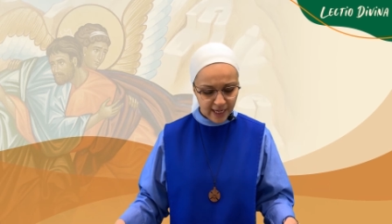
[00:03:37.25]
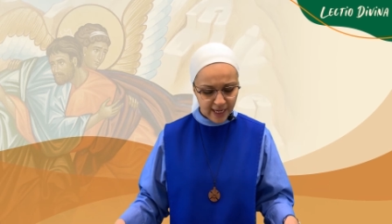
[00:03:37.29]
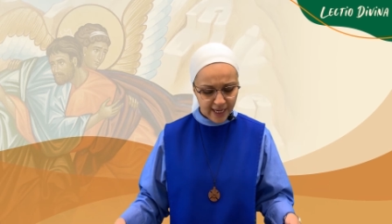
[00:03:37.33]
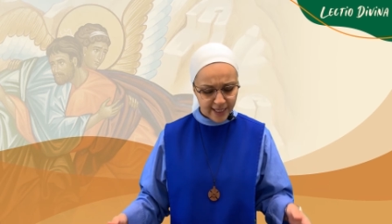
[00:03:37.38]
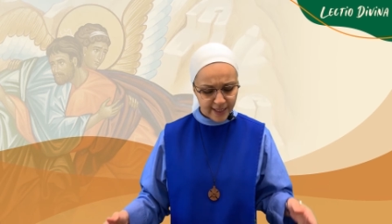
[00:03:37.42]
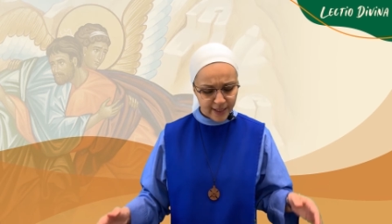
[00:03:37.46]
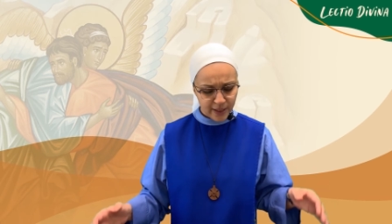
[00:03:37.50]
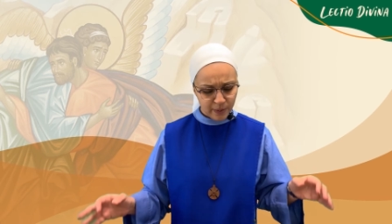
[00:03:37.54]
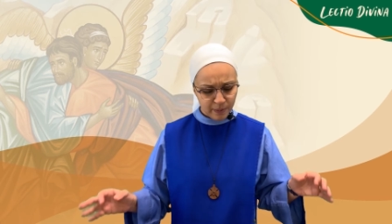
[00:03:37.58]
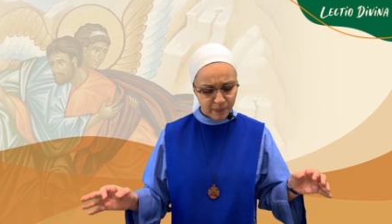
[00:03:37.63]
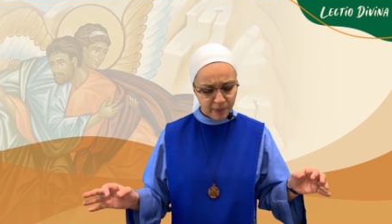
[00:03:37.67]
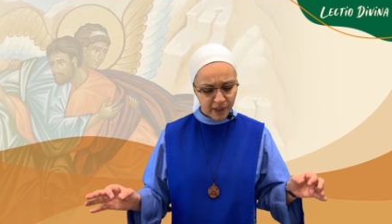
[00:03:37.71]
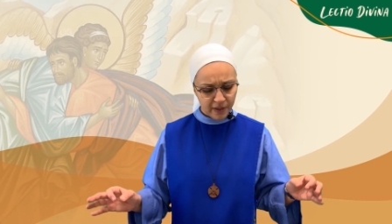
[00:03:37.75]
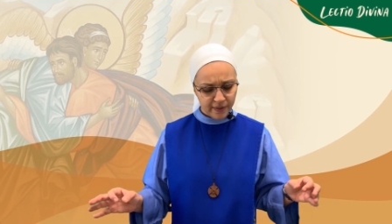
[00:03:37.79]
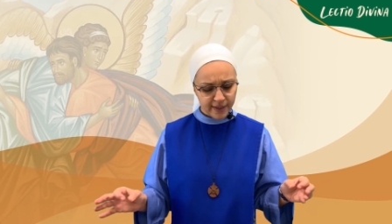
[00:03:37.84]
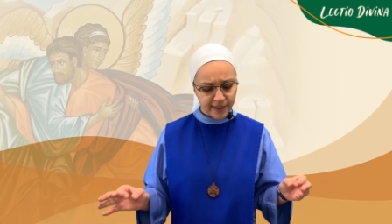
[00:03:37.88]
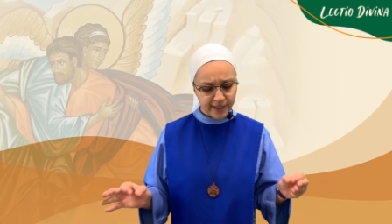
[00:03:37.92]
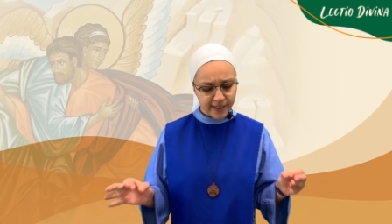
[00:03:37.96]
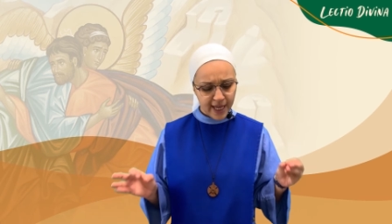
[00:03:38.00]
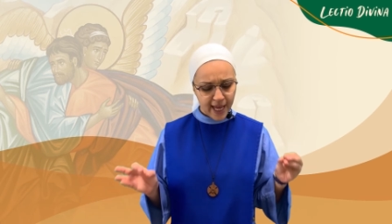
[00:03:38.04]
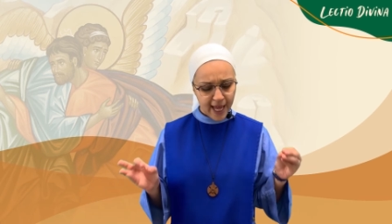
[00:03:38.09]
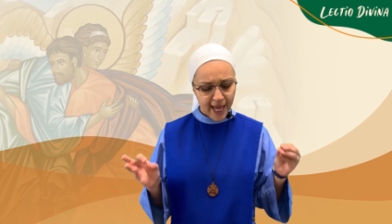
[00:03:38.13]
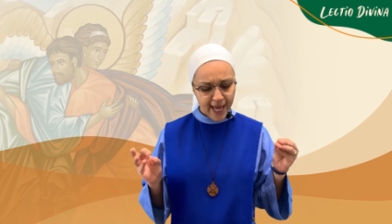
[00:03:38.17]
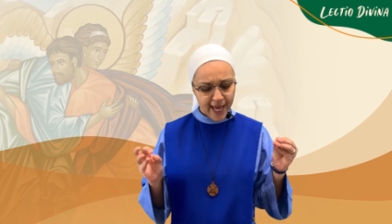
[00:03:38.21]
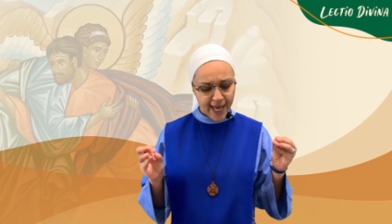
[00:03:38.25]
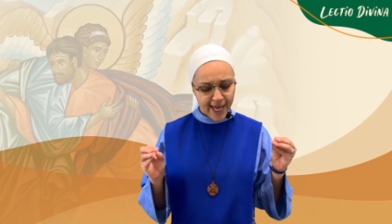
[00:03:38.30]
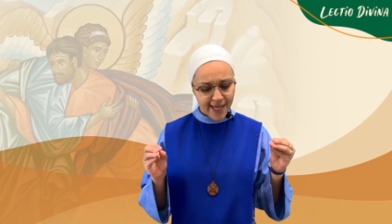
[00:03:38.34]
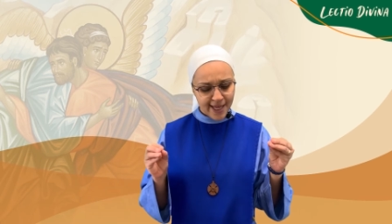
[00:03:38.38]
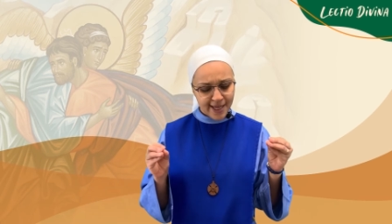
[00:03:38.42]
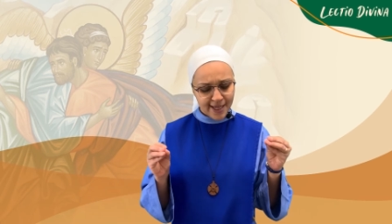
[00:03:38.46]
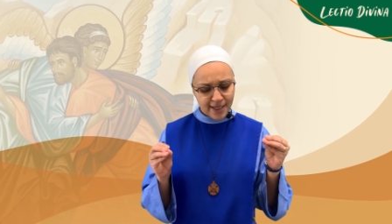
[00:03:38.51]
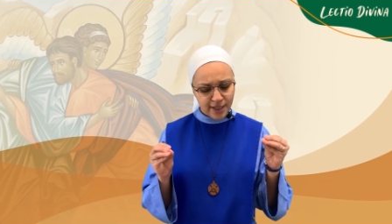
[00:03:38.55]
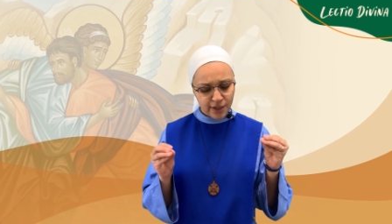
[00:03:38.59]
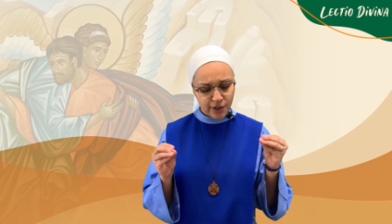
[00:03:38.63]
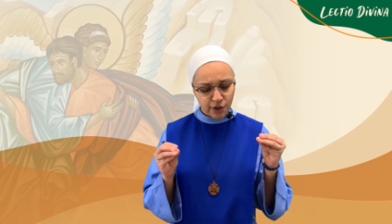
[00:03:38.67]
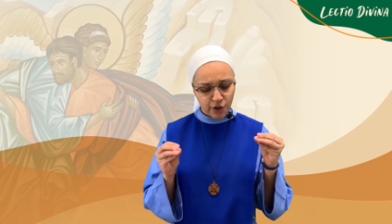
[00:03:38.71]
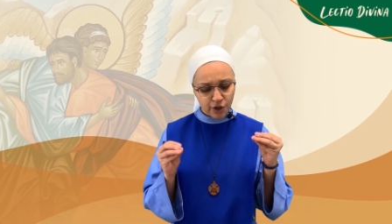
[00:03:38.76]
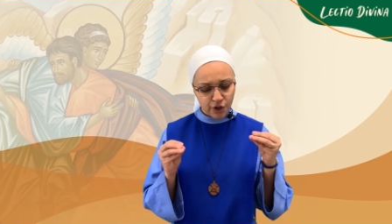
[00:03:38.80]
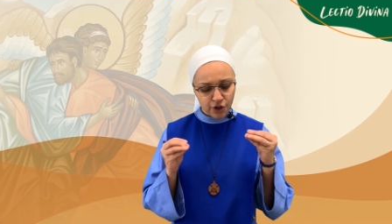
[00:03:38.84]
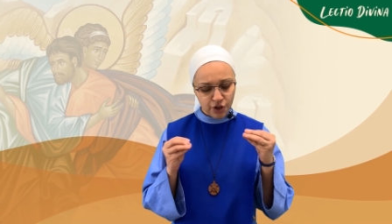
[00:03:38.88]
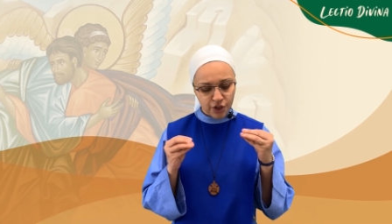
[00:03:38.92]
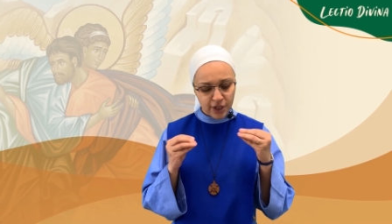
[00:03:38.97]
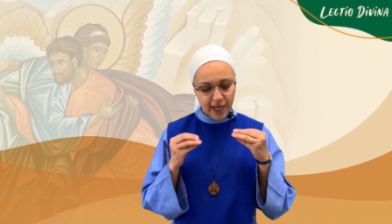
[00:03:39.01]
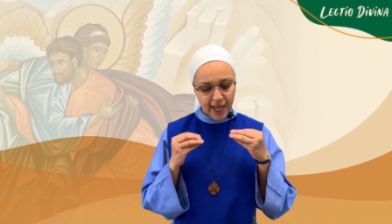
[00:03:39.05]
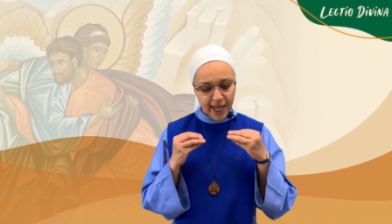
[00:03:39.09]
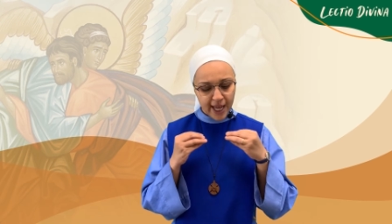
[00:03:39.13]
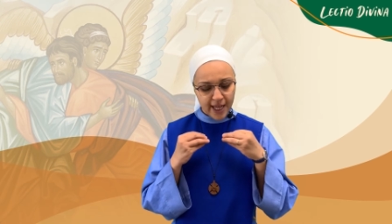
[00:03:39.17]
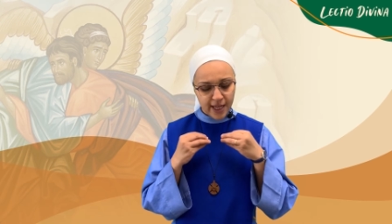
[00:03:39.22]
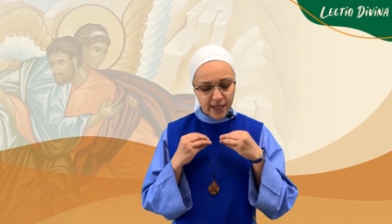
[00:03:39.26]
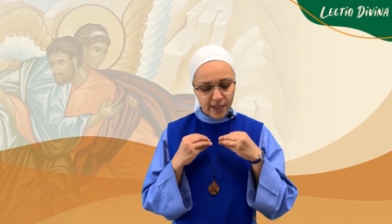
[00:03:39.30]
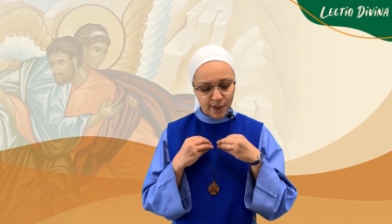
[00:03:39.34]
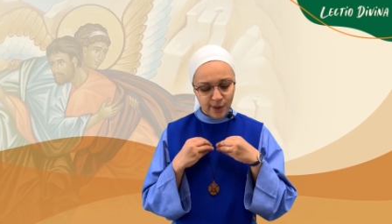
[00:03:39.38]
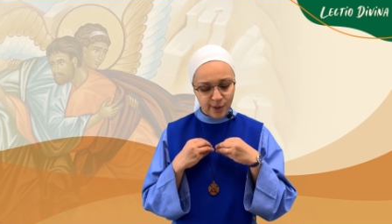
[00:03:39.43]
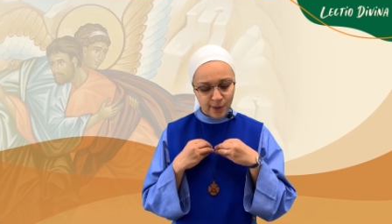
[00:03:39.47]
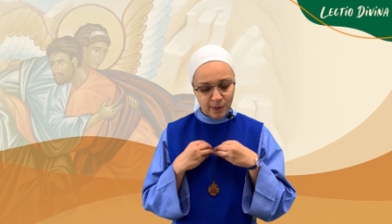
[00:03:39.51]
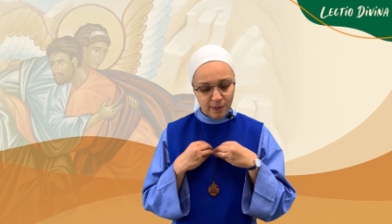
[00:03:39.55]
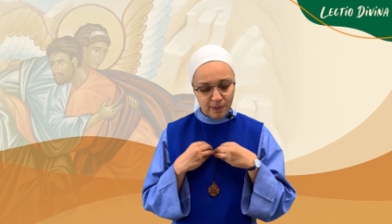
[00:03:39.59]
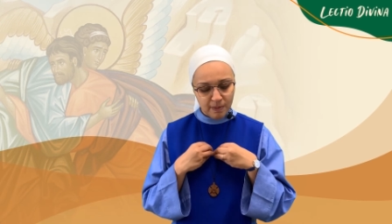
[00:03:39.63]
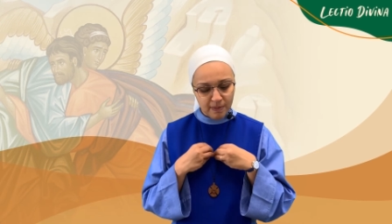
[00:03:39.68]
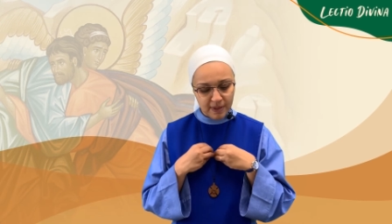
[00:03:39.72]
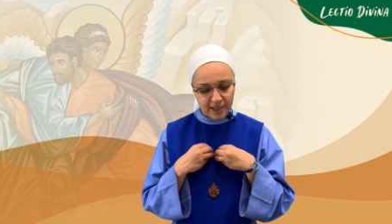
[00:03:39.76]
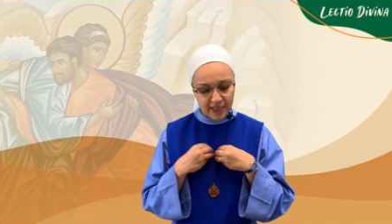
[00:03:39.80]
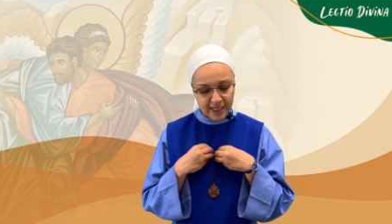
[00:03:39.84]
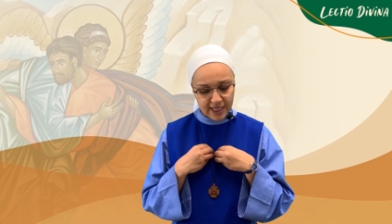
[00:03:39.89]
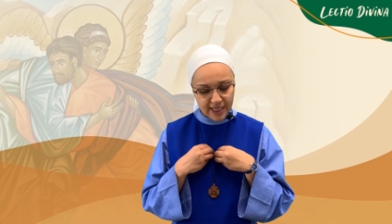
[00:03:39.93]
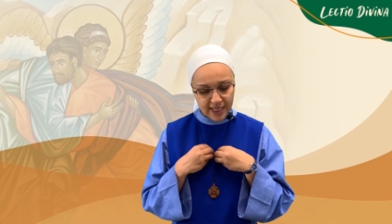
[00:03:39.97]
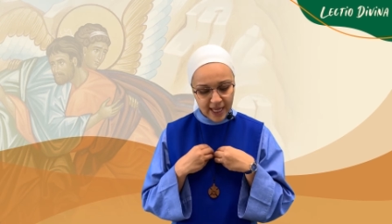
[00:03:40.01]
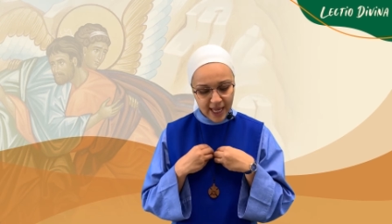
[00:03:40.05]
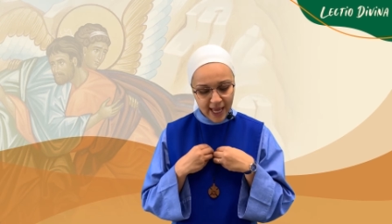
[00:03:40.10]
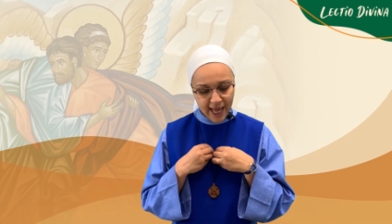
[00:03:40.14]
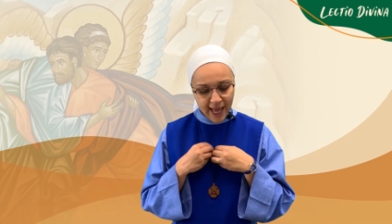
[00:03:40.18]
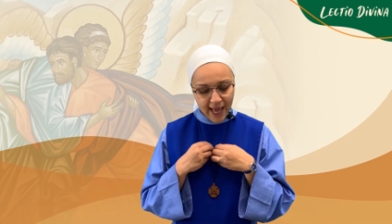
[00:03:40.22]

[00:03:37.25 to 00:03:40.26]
A spirit entered into me